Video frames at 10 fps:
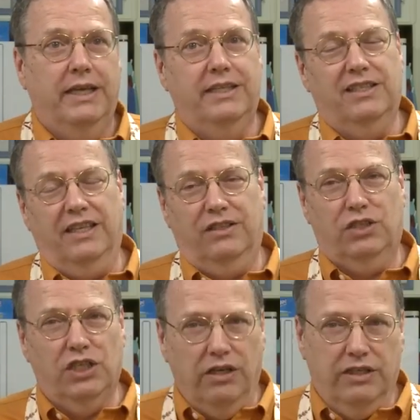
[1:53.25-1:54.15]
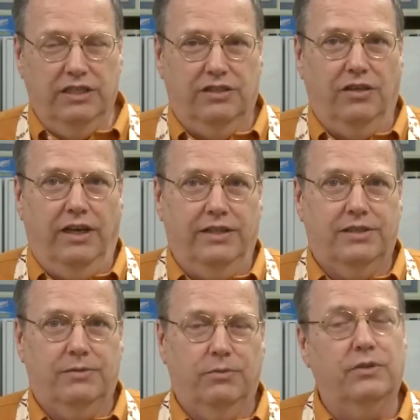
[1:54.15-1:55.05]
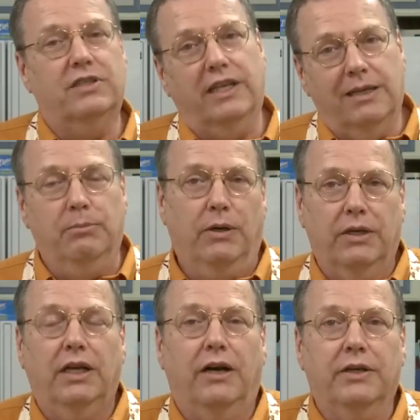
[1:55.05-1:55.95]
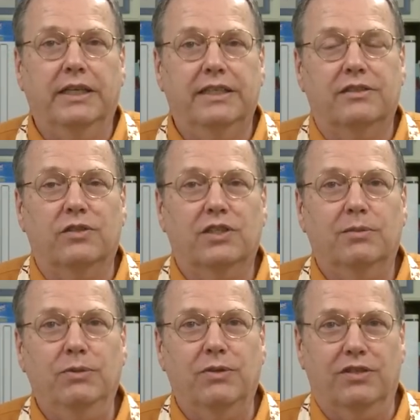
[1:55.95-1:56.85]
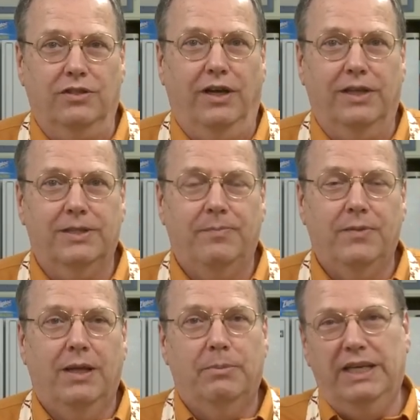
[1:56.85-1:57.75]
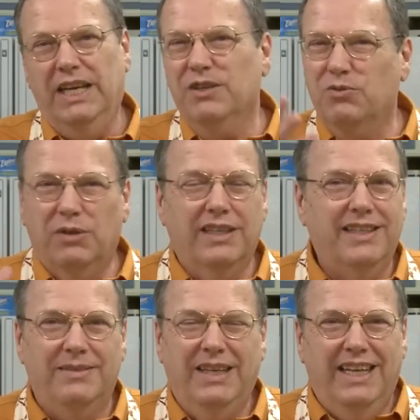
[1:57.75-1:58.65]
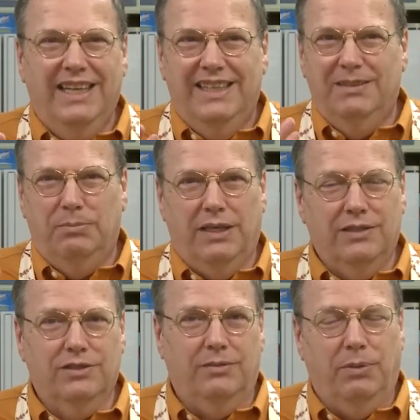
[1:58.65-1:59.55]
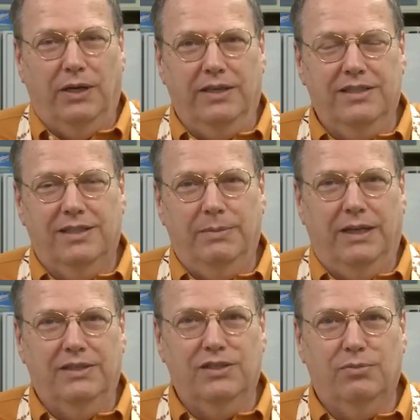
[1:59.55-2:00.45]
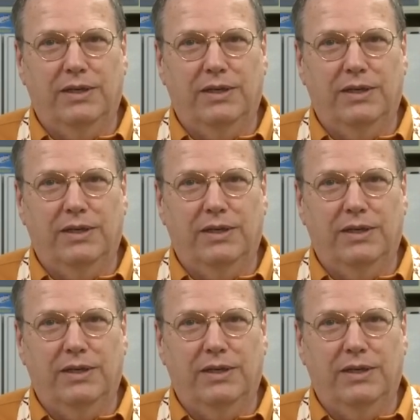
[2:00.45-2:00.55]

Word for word: it's a chunky sauce, whereas like marinara is a smooth sauce. But here's one of the puzzle parts about this